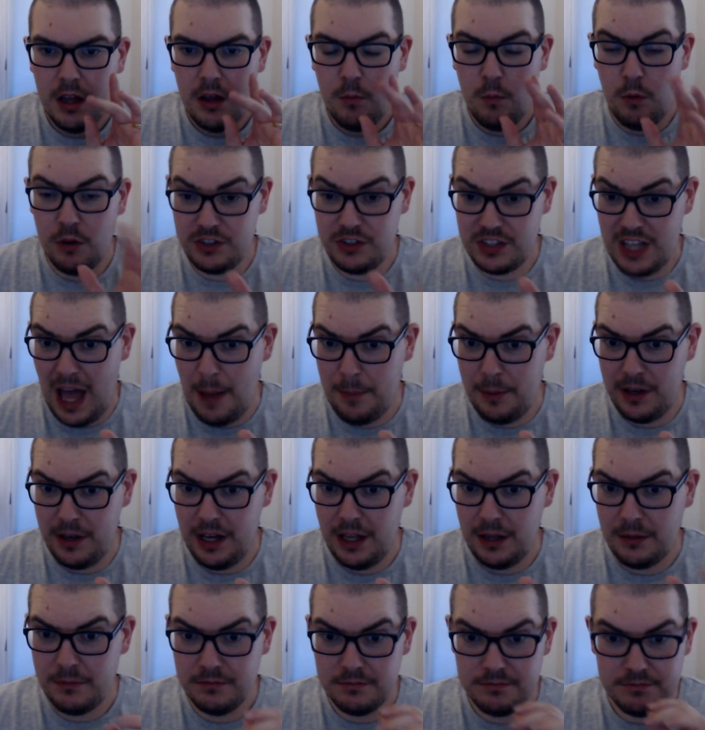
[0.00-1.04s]
what's
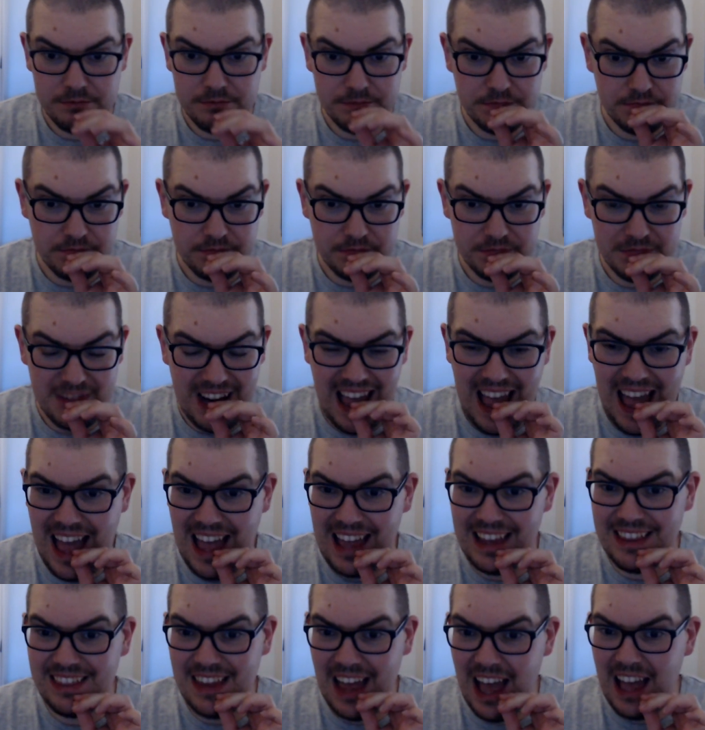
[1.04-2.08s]
happening
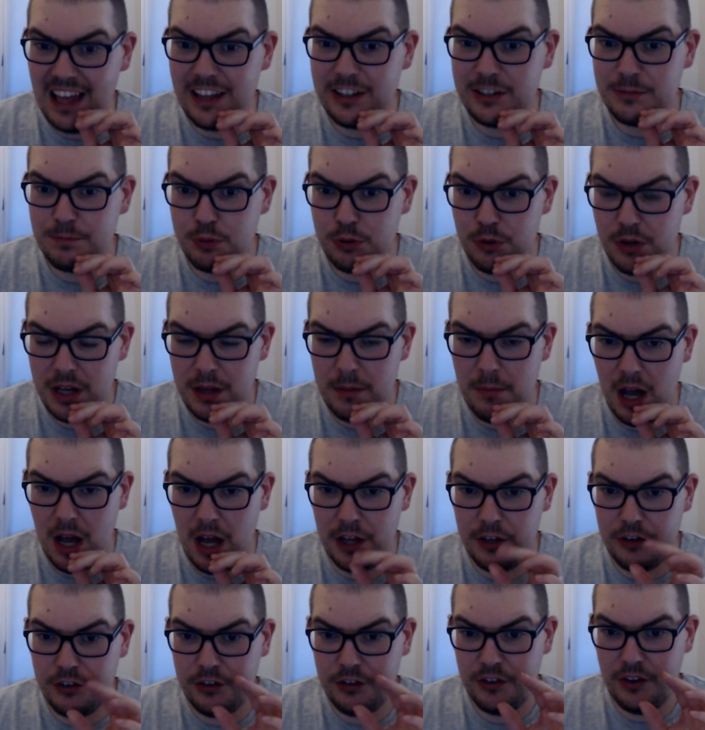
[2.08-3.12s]
and that is pretty
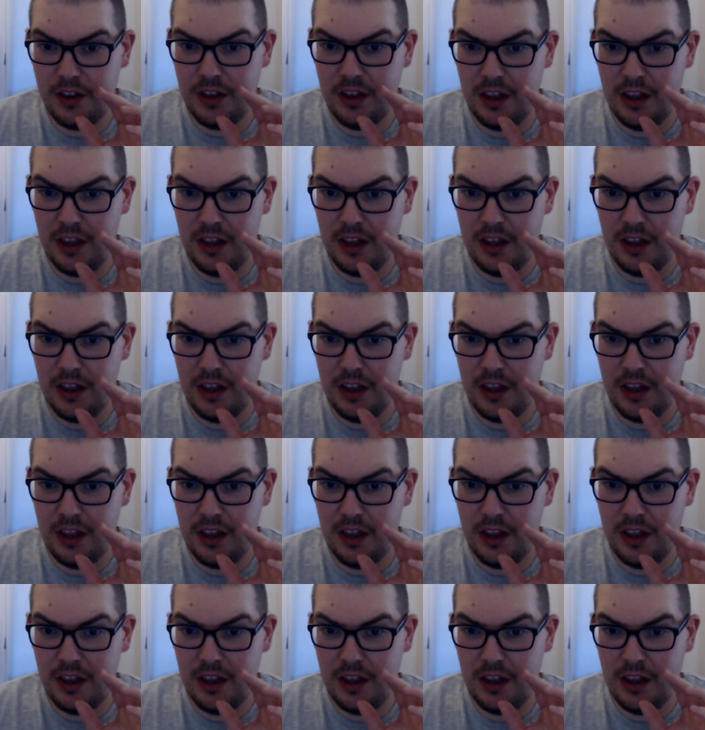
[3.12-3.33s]
much